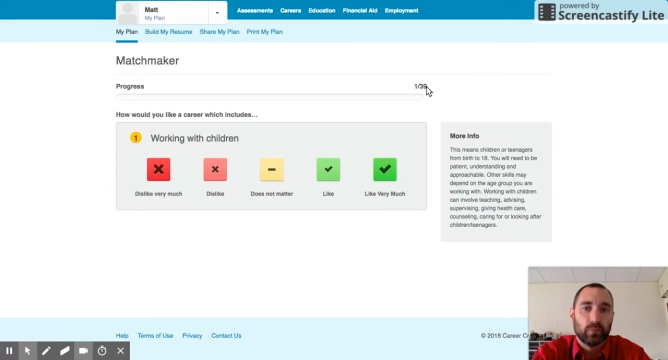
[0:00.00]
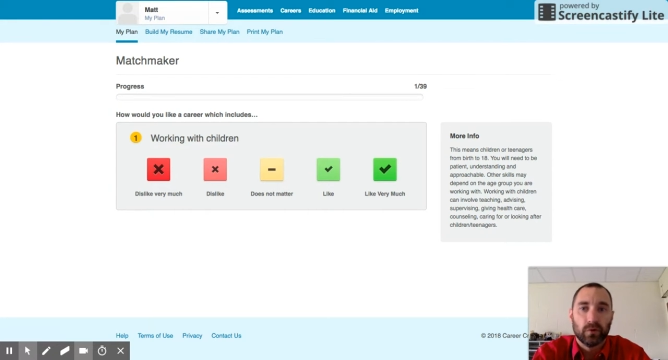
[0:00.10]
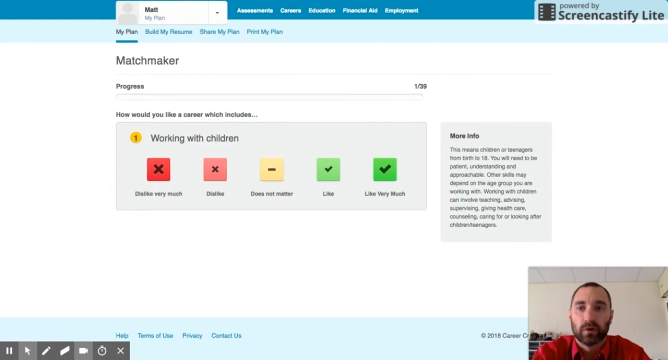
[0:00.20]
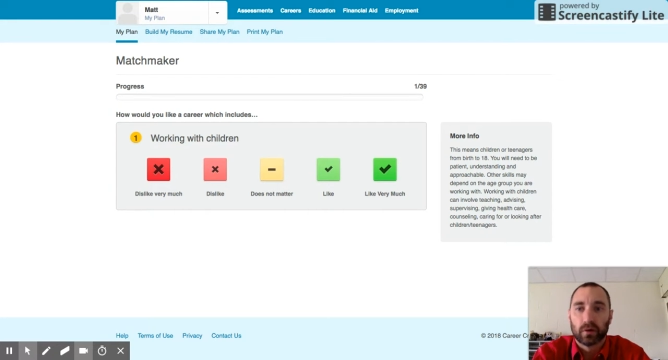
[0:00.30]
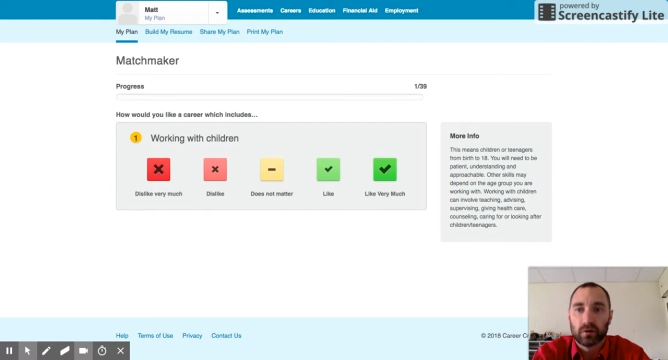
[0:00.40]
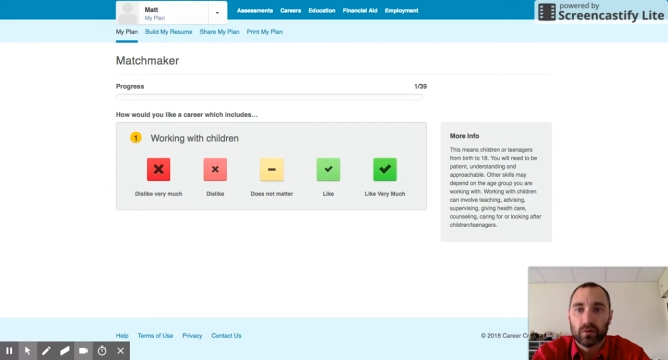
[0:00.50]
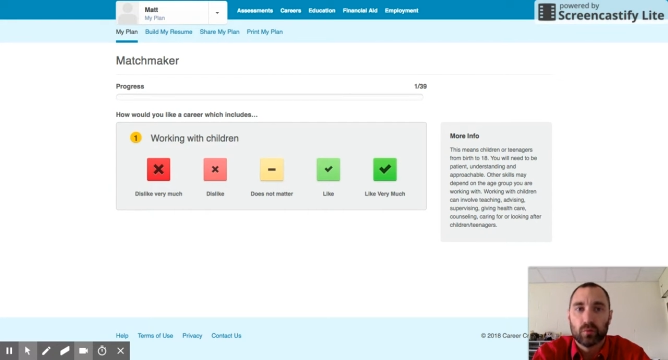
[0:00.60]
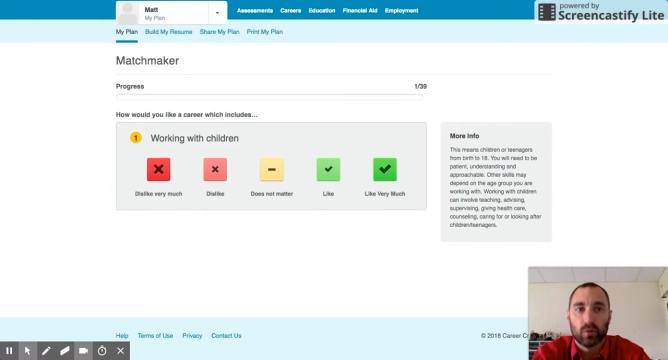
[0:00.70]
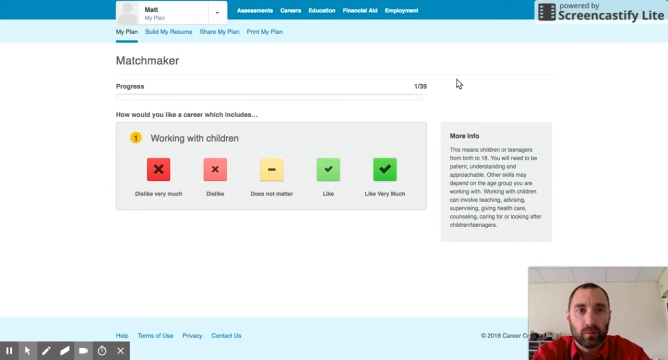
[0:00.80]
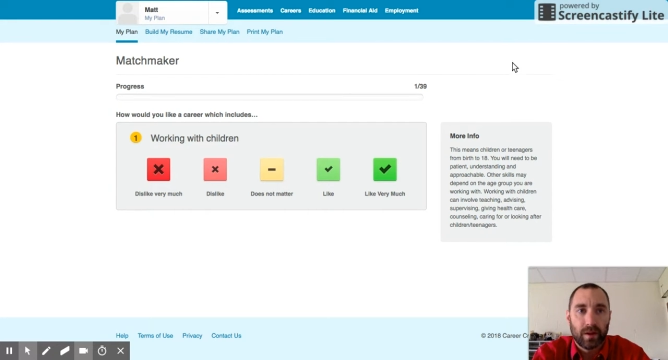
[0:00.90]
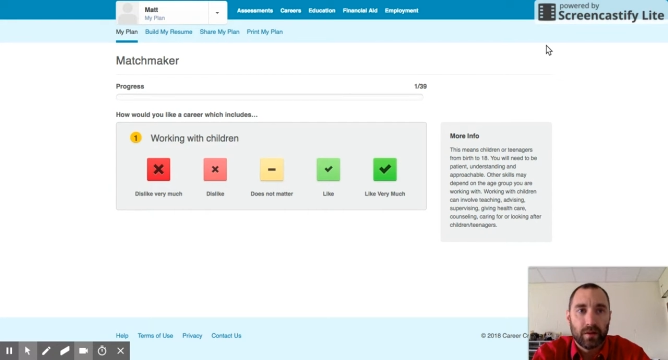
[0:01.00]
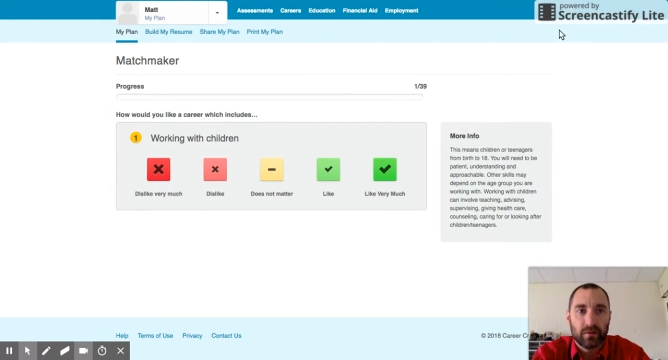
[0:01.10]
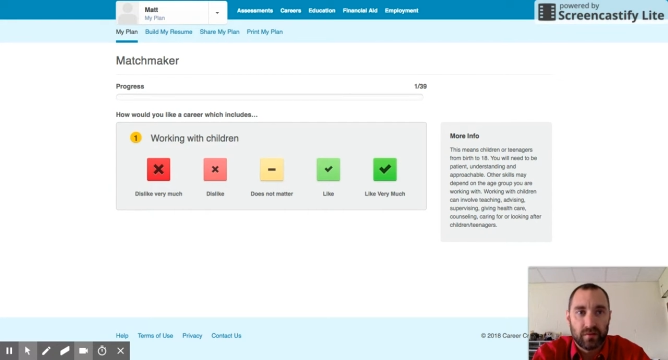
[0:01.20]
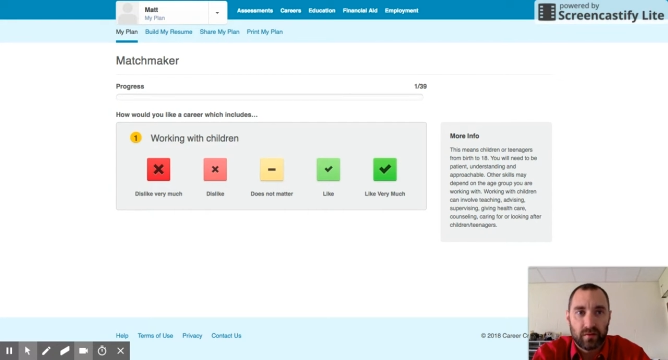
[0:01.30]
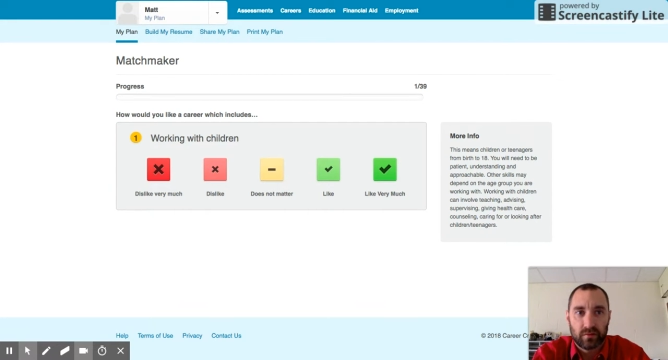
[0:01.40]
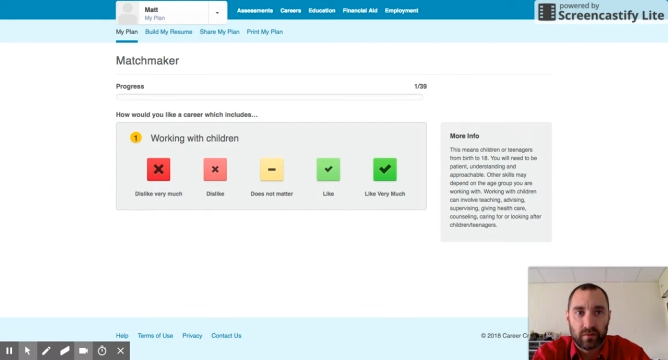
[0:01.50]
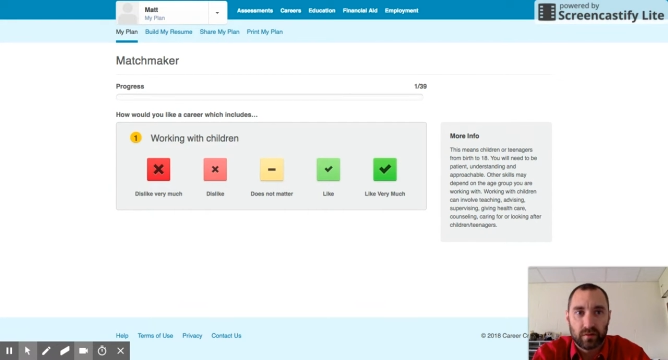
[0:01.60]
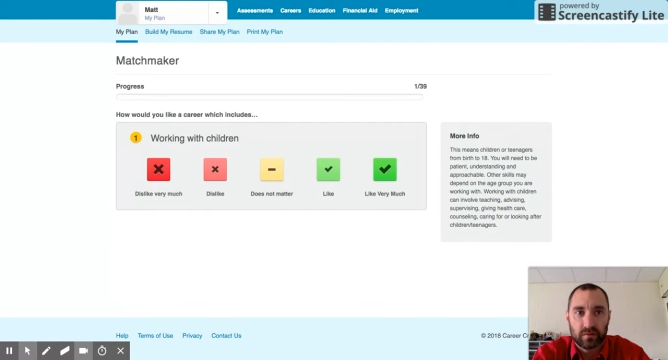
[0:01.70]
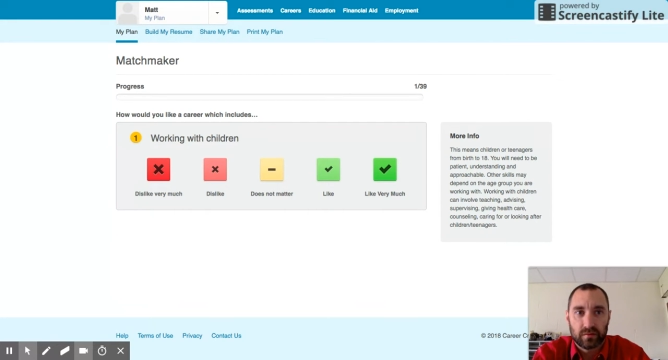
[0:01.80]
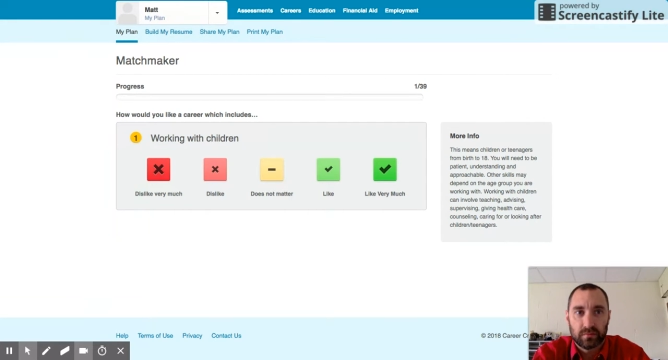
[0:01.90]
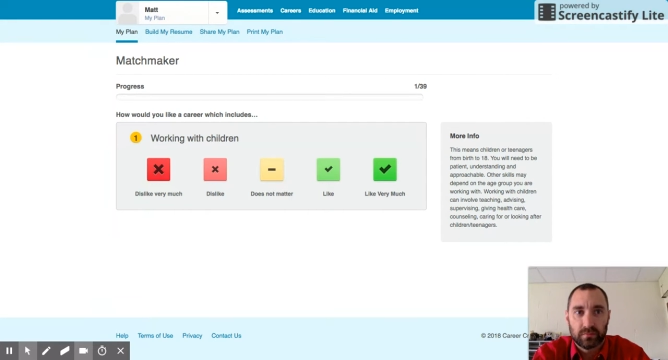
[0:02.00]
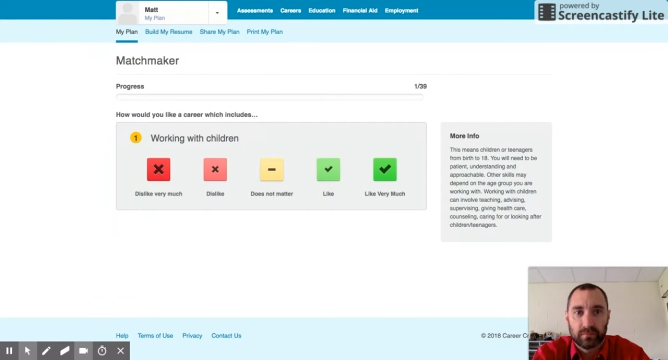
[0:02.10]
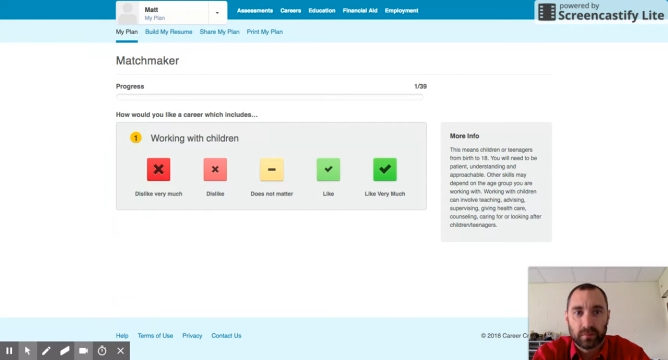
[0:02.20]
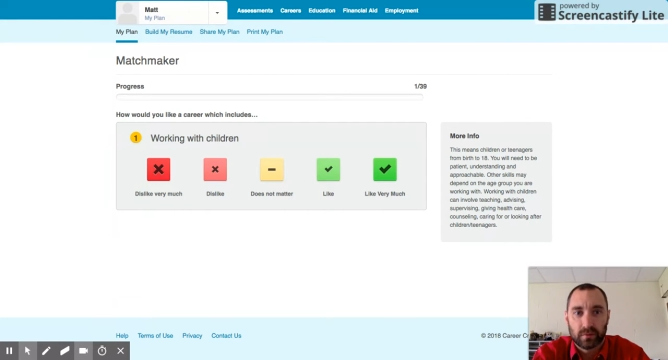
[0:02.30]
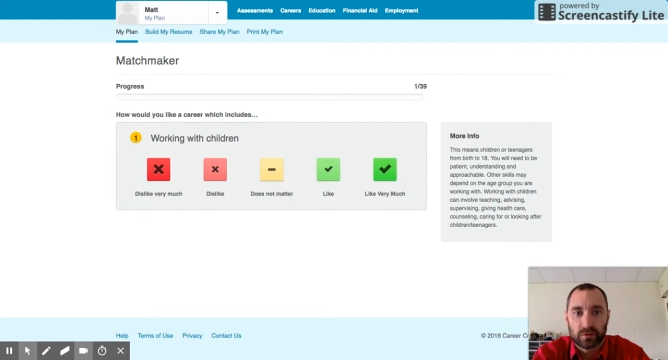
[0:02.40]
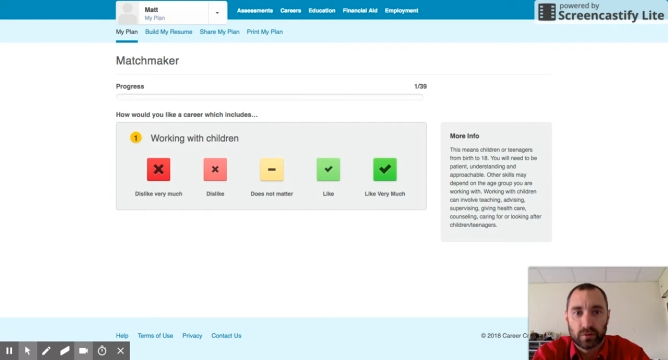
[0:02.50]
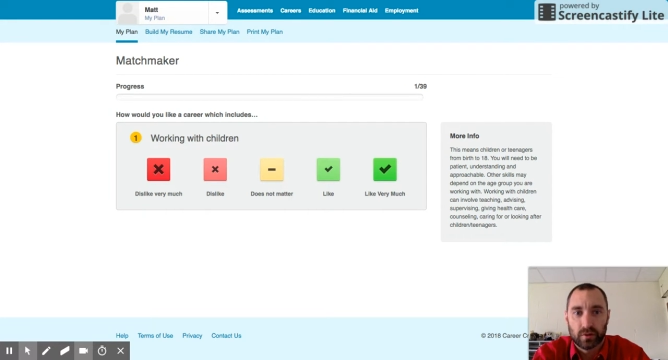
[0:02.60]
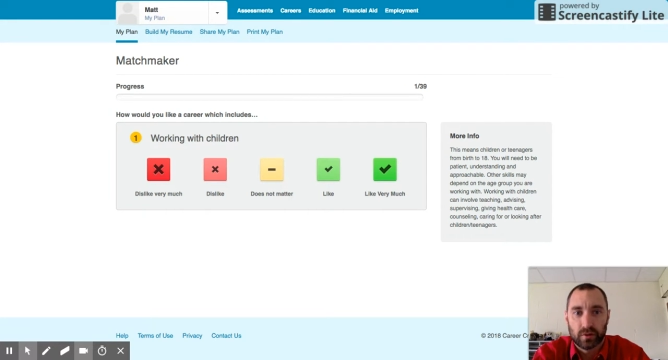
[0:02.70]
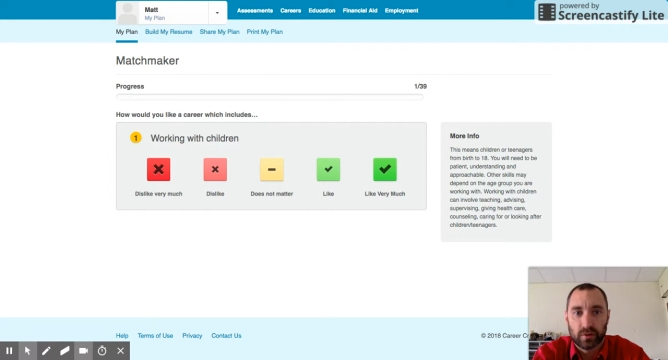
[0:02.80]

You're going to do more rounds after this. I'll show you how to